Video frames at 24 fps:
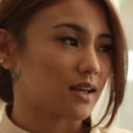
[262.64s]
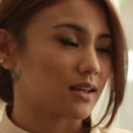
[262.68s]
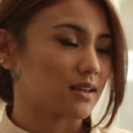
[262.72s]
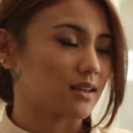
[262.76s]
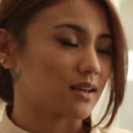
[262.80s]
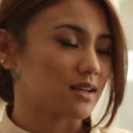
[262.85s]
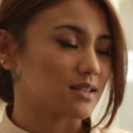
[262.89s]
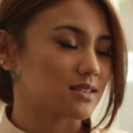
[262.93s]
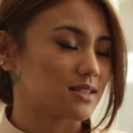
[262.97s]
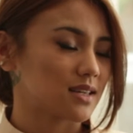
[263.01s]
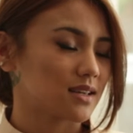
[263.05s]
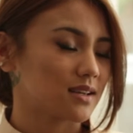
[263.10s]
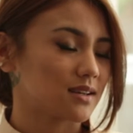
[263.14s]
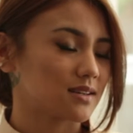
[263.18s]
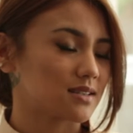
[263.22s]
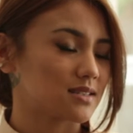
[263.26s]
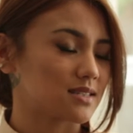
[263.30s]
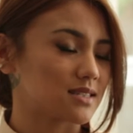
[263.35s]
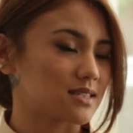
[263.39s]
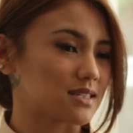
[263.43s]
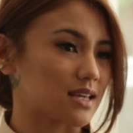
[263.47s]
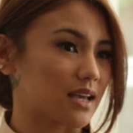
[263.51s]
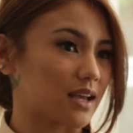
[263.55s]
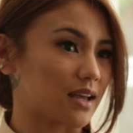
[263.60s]
guess I could
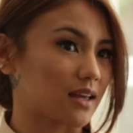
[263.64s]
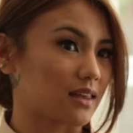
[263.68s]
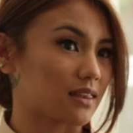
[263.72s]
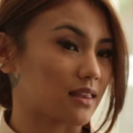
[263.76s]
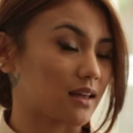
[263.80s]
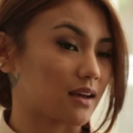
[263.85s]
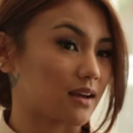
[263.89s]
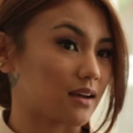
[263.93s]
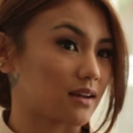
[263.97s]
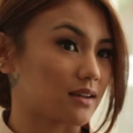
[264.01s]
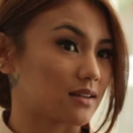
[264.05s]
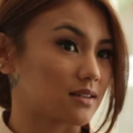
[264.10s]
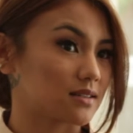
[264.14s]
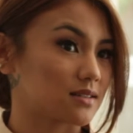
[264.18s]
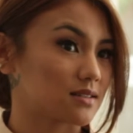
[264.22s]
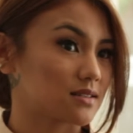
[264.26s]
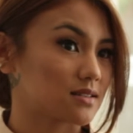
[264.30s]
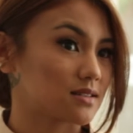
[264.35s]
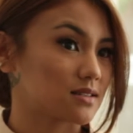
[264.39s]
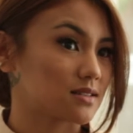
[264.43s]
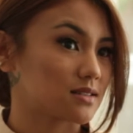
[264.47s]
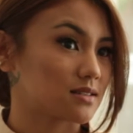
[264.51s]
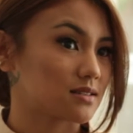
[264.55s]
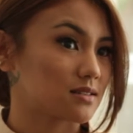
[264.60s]
say
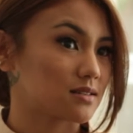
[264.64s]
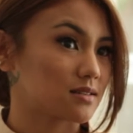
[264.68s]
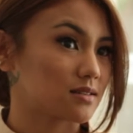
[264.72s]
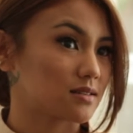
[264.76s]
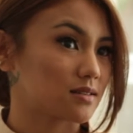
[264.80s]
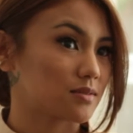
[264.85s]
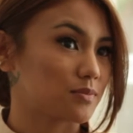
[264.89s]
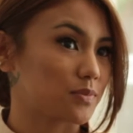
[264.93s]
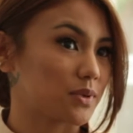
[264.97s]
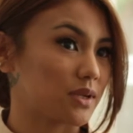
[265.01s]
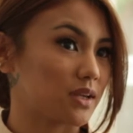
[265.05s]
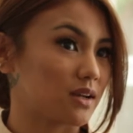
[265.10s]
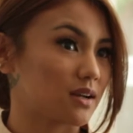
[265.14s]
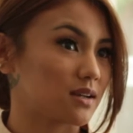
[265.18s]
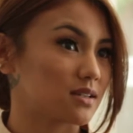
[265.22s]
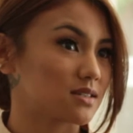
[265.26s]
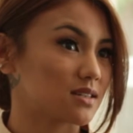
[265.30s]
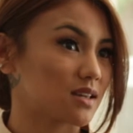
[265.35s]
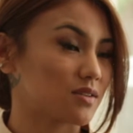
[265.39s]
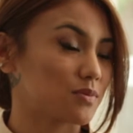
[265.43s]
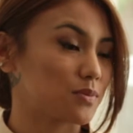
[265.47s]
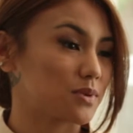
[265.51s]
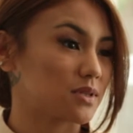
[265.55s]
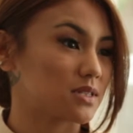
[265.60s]
that because
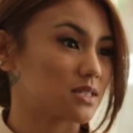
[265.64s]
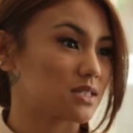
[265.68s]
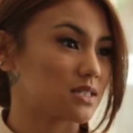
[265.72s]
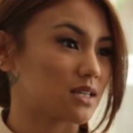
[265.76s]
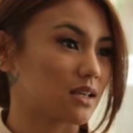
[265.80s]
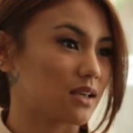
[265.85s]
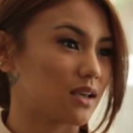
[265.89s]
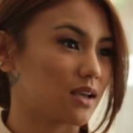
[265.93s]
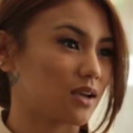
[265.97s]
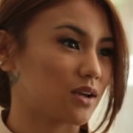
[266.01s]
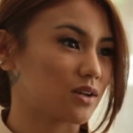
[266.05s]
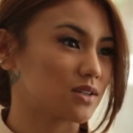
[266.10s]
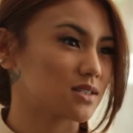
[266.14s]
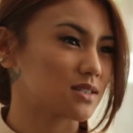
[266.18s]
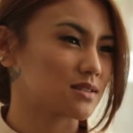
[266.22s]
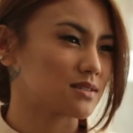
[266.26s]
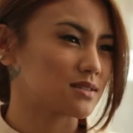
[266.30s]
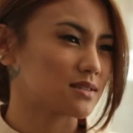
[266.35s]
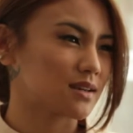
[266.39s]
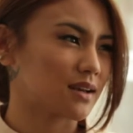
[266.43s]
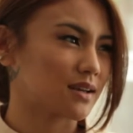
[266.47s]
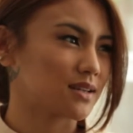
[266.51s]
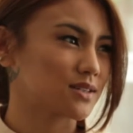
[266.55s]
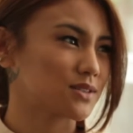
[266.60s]
I've been singing
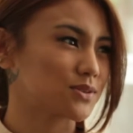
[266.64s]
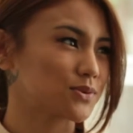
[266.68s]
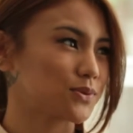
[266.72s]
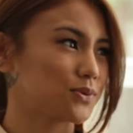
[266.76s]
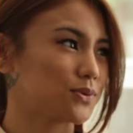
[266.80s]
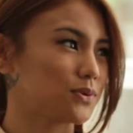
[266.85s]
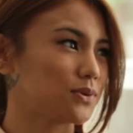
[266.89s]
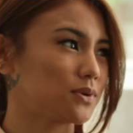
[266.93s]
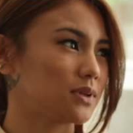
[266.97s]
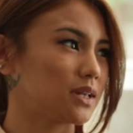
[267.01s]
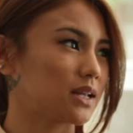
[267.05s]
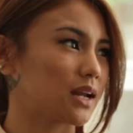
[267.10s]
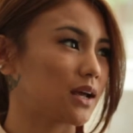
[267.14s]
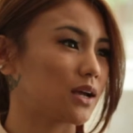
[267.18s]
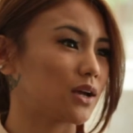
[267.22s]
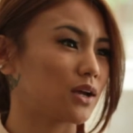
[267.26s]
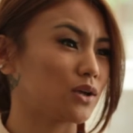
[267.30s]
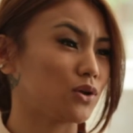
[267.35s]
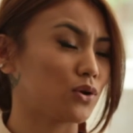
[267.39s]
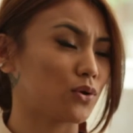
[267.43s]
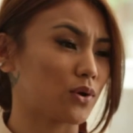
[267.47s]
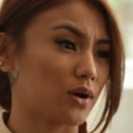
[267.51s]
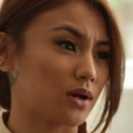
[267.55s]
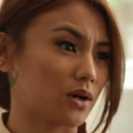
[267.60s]
since high school, and
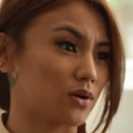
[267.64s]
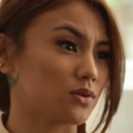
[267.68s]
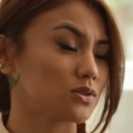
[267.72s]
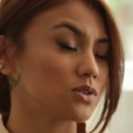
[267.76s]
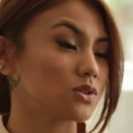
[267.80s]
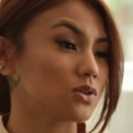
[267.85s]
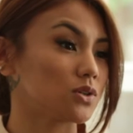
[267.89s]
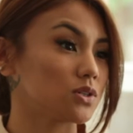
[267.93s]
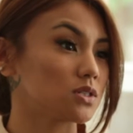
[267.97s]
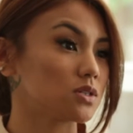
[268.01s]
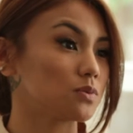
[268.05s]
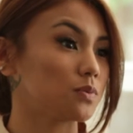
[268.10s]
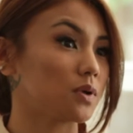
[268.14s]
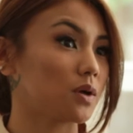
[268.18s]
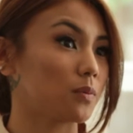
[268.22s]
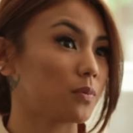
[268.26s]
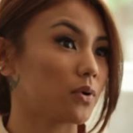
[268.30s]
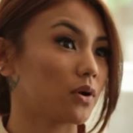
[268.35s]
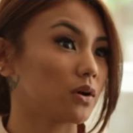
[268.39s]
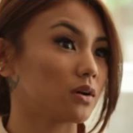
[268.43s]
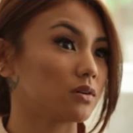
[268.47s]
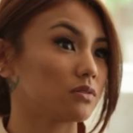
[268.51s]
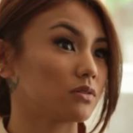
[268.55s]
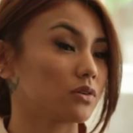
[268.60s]
I also used to be a
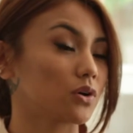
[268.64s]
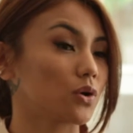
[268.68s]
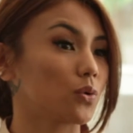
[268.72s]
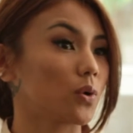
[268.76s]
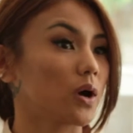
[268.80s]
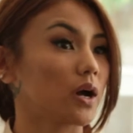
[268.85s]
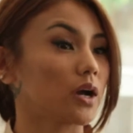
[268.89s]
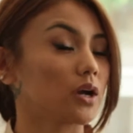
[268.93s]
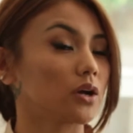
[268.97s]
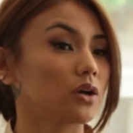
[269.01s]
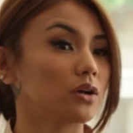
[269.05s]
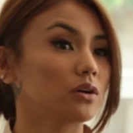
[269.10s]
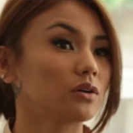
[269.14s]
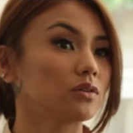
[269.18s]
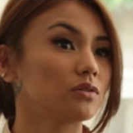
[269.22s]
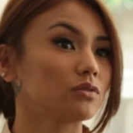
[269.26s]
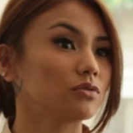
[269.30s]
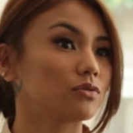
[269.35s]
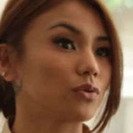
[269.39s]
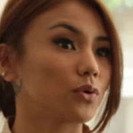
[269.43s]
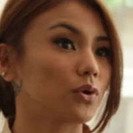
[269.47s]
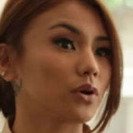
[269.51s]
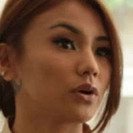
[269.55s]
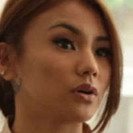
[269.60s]
part of a choir
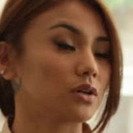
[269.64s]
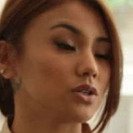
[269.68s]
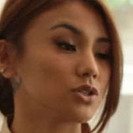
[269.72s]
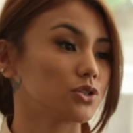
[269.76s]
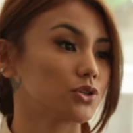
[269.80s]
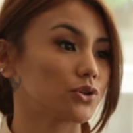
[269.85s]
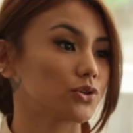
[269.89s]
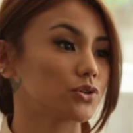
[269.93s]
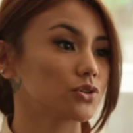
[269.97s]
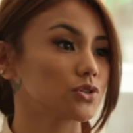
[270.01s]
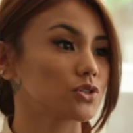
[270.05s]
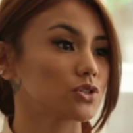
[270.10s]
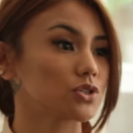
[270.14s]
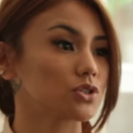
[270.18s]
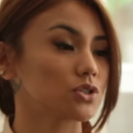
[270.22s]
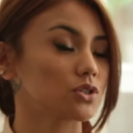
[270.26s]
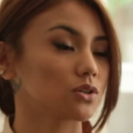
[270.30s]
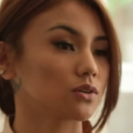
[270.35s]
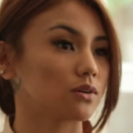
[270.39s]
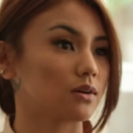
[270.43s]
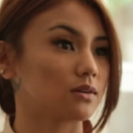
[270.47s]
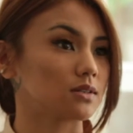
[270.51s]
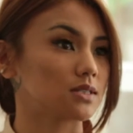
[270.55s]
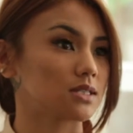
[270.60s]
for a church
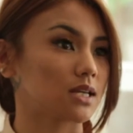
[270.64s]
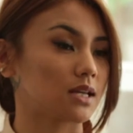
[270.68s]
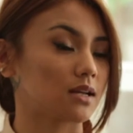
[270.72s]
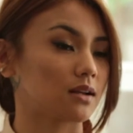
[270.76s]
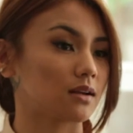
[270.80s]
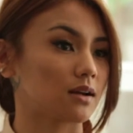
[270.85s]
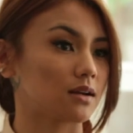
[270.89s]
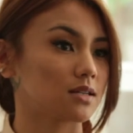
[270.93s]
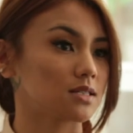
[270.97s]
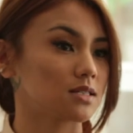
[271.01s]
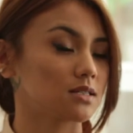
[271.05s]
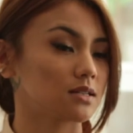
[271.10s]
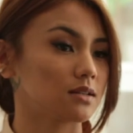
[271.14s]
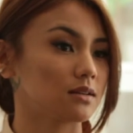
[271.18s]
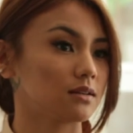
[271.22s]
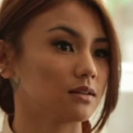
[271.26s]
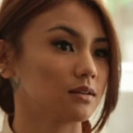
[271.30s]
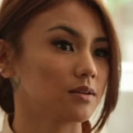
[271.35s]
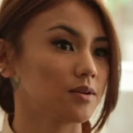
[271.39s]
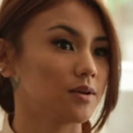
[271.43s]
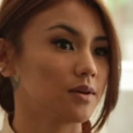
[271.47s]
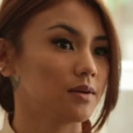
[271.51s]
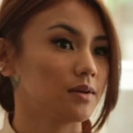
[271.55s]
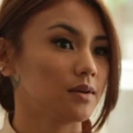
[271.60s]
called St. Augustine.